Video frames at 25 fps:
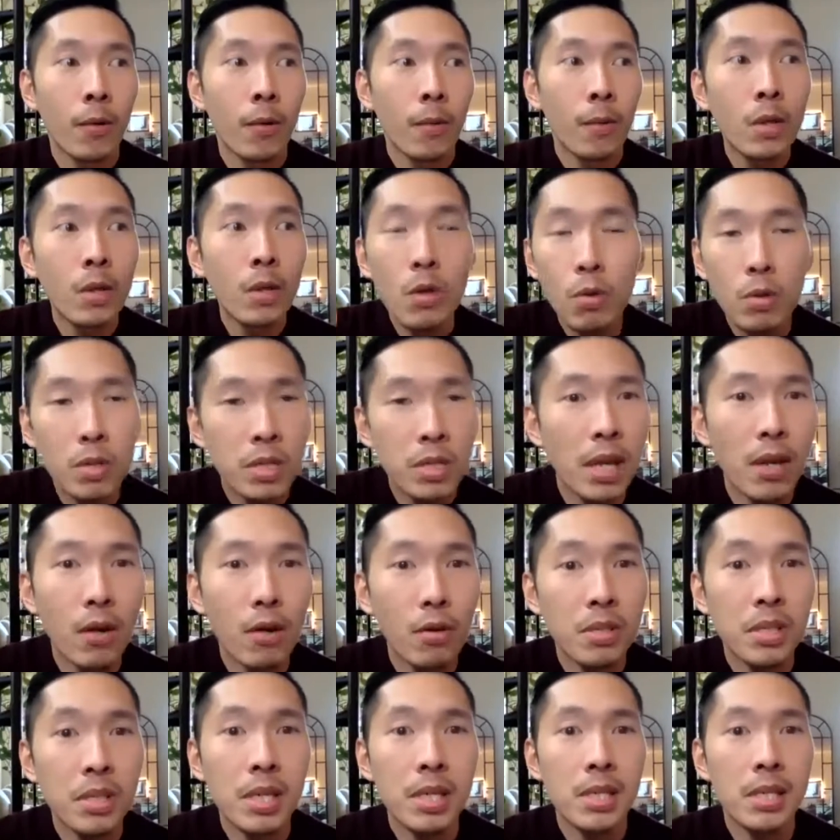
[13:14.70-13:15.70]
news
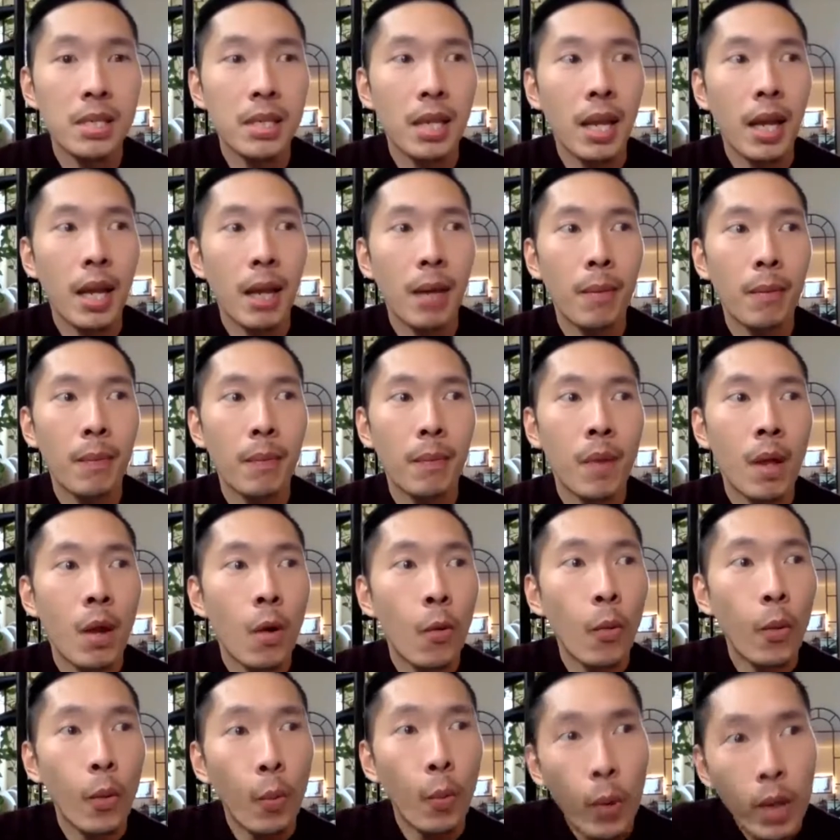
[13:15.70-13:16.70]
ecosystem
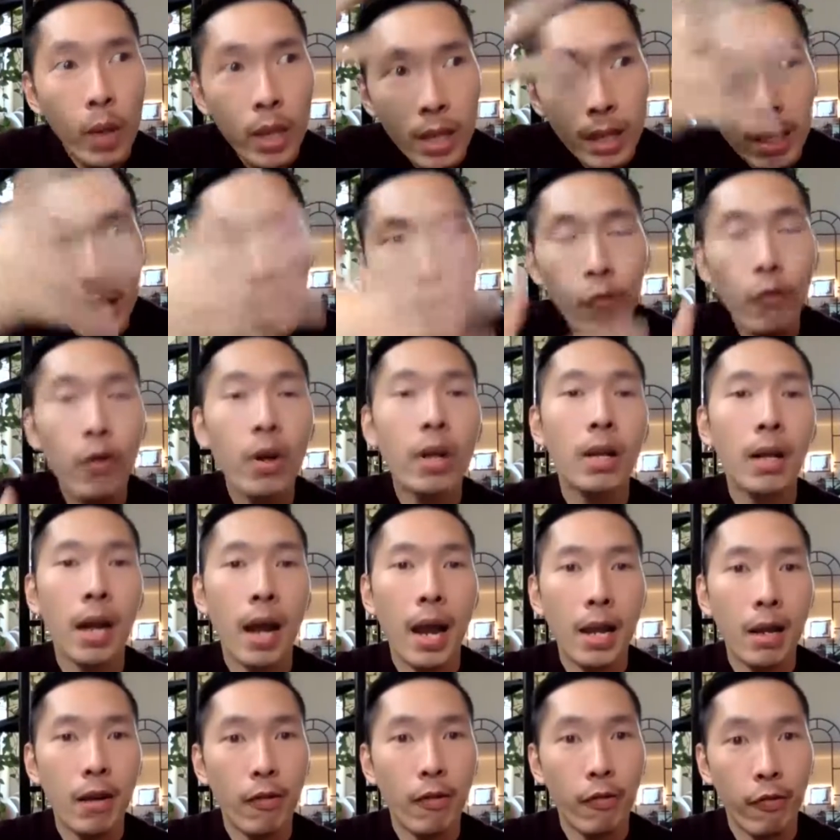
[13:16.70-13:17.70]
with a different
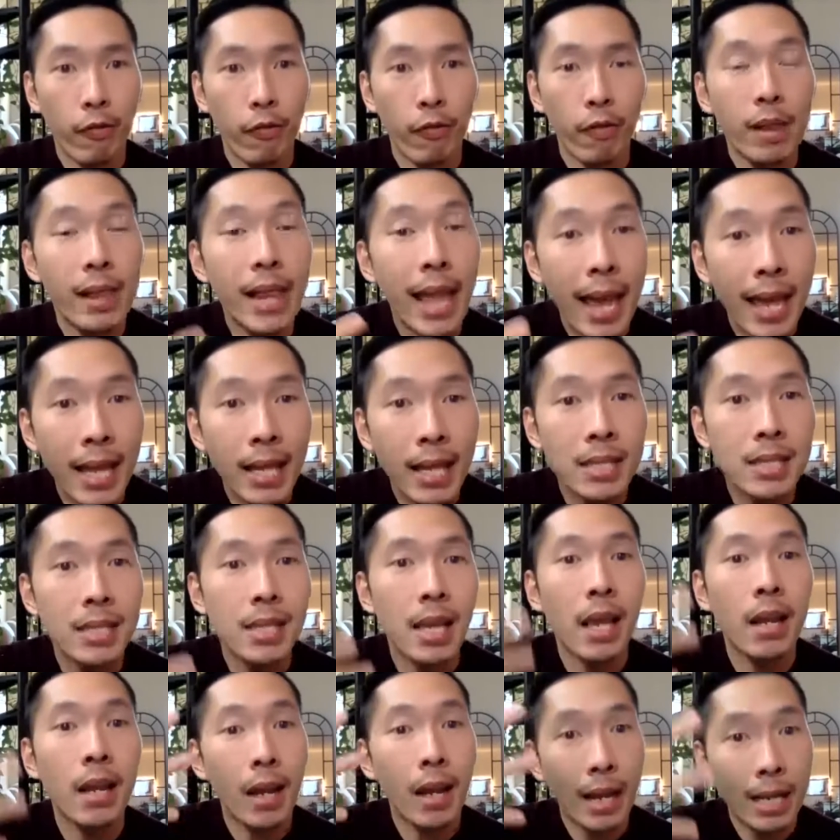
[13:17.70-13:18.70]
kind of lens
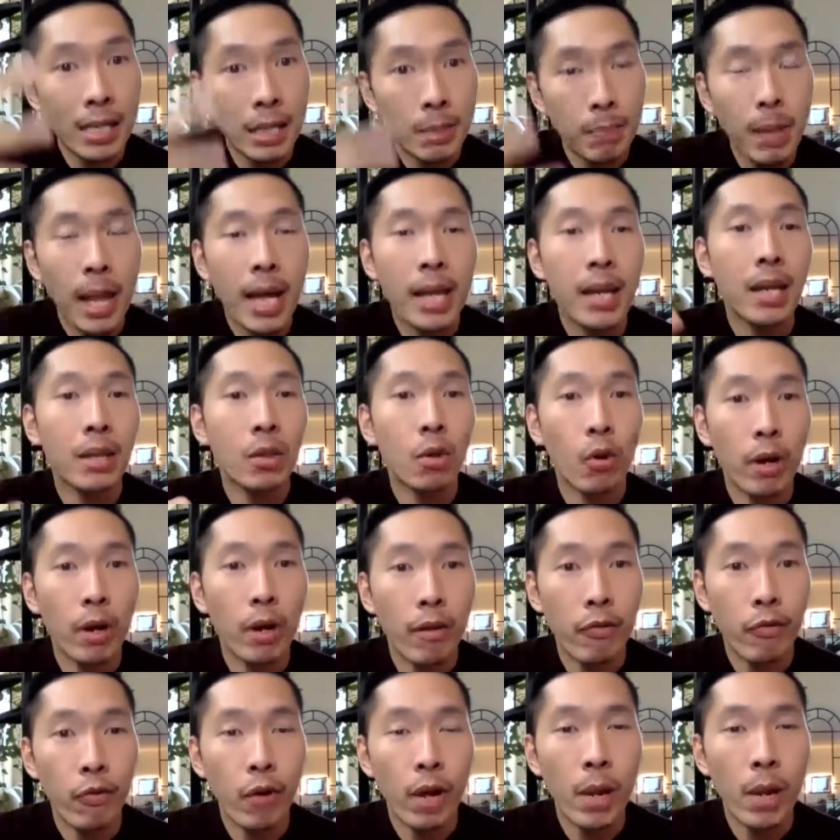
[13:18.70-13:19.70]
and explanatory
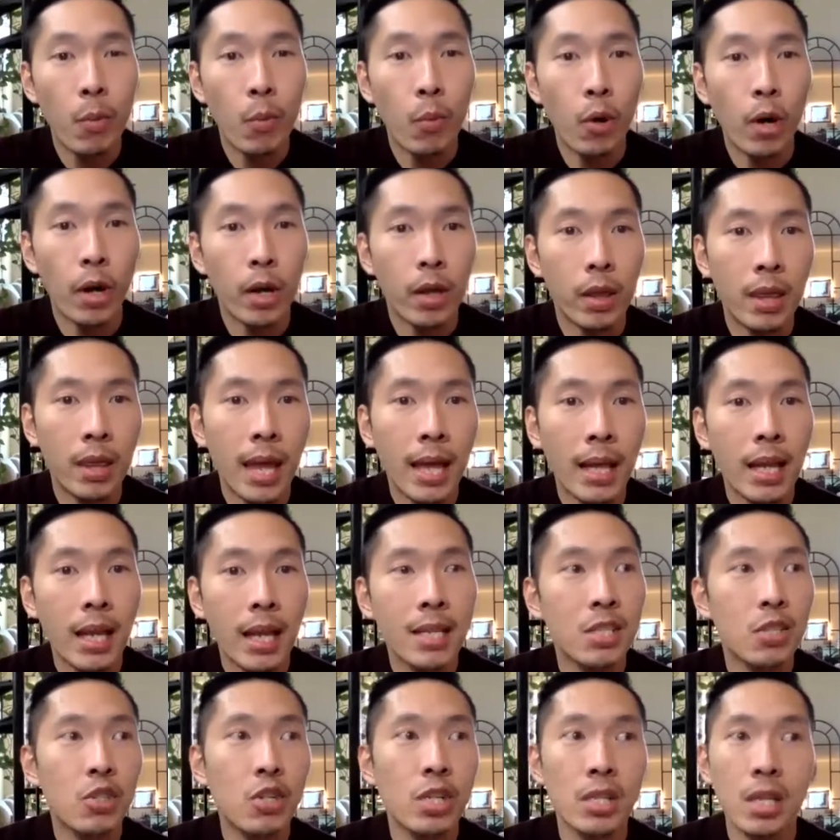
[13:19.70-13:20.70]
framework that
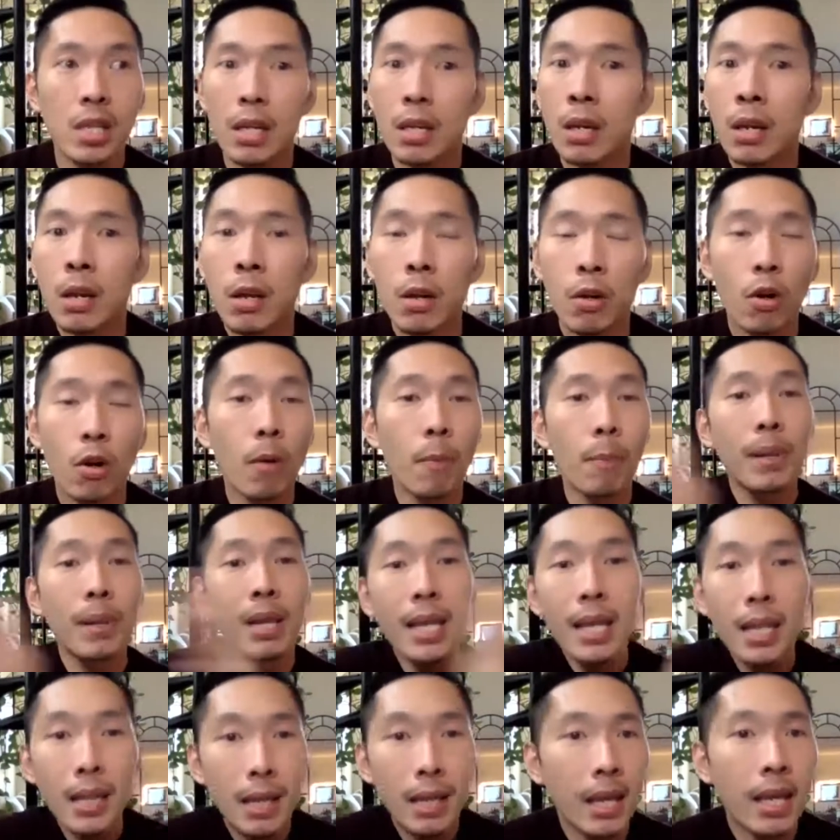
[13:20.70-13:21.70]
is just
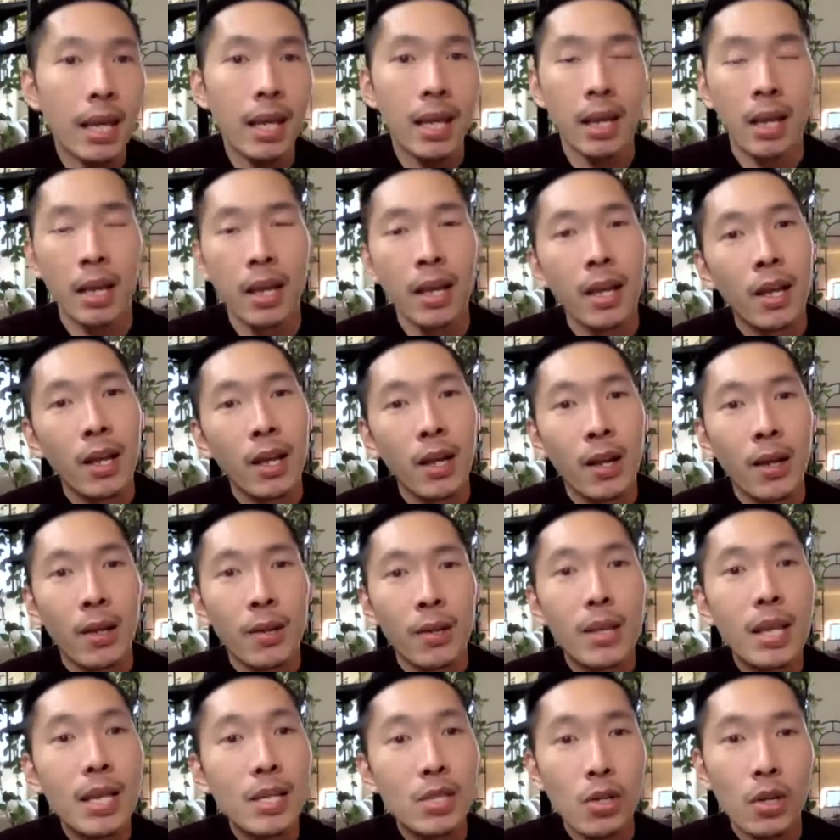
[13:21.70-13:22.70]
completely
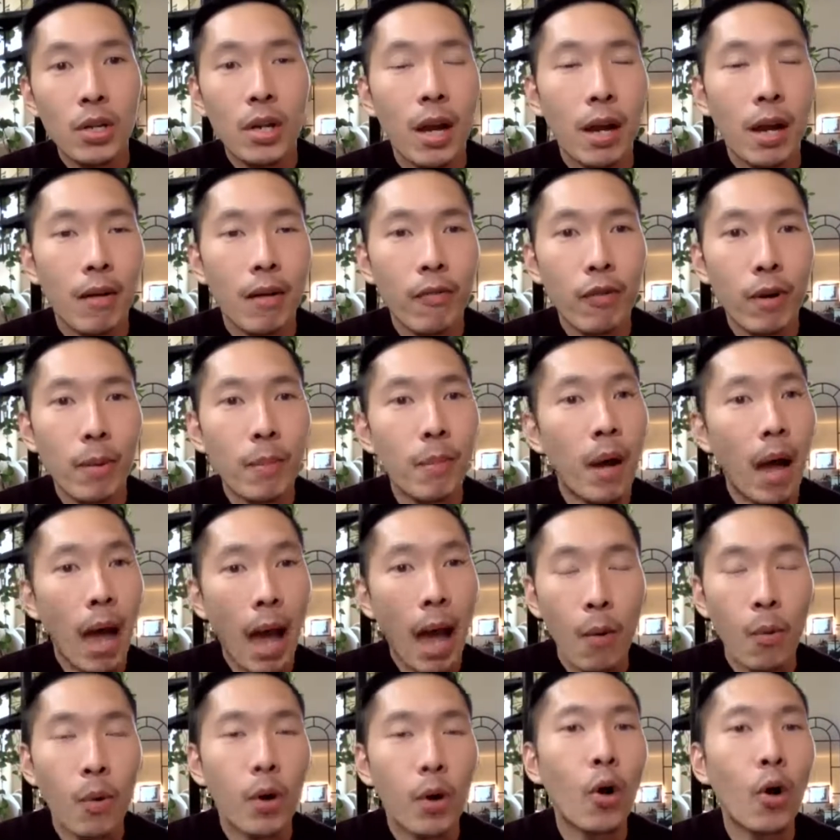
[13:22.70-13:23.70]
dissonant from
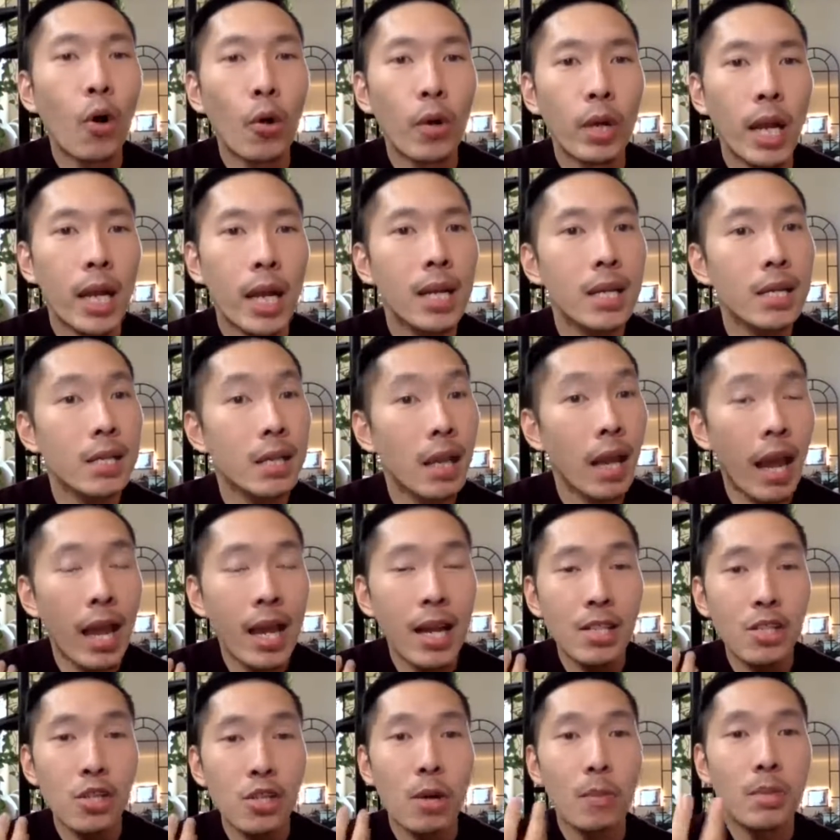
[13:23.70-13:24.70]
our own, and
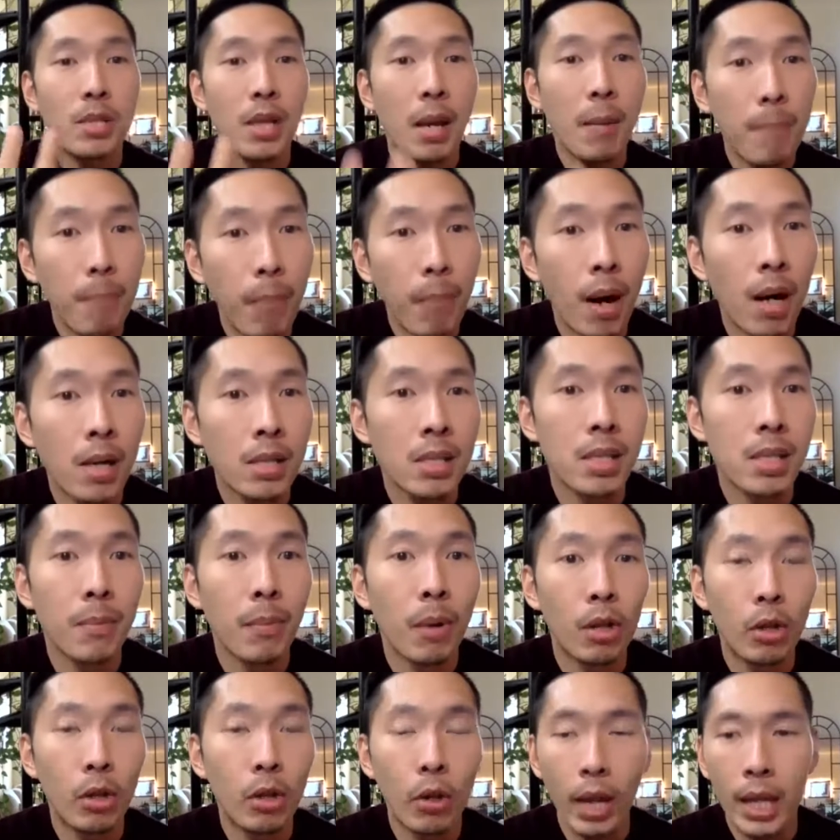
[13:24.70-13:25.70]
it's almost
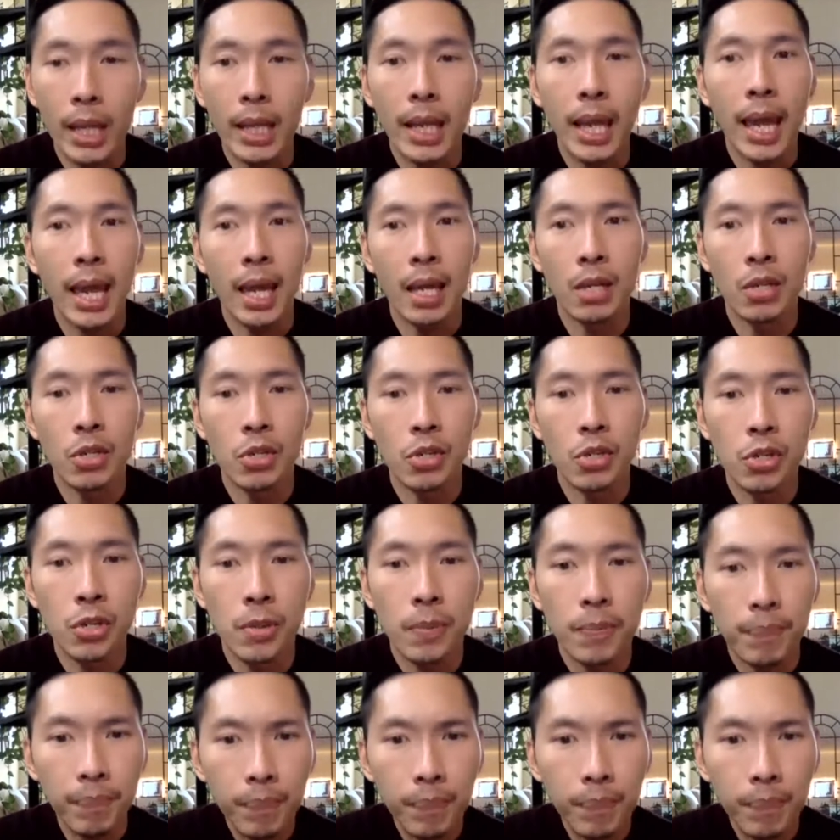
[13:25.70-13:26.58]
impossible to engage.